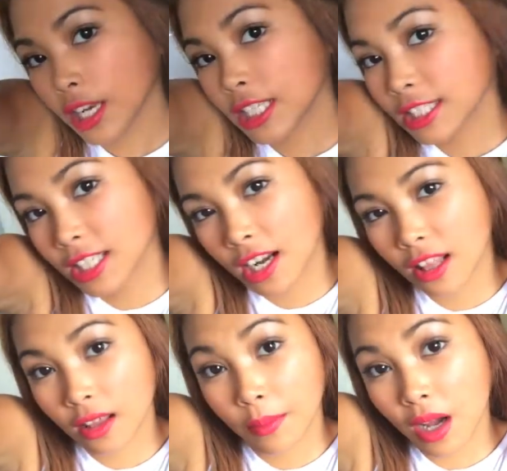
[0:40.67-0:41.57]
Can you see
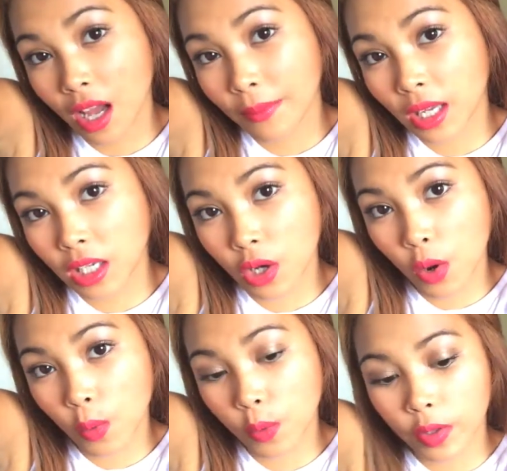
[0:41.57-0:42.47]
anything behind me?
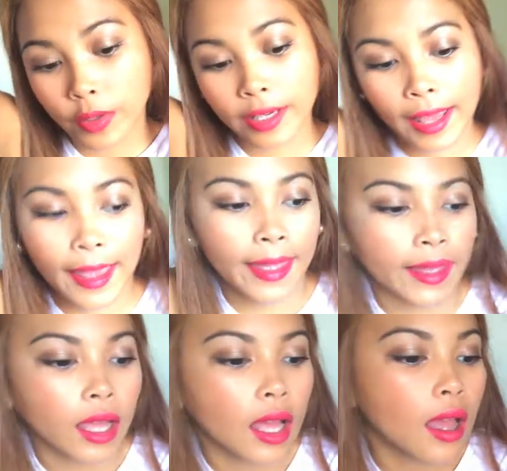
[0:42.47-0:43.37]
No? Good,
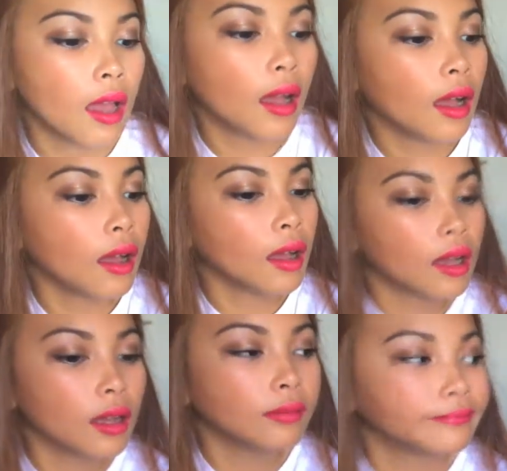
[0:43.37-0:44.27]
okay.
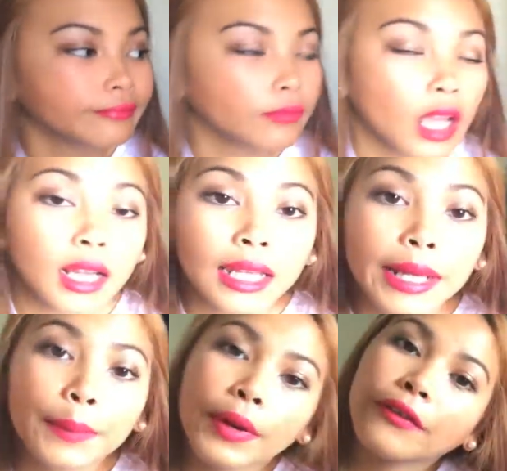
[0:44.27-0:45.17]
Um, I cleaned my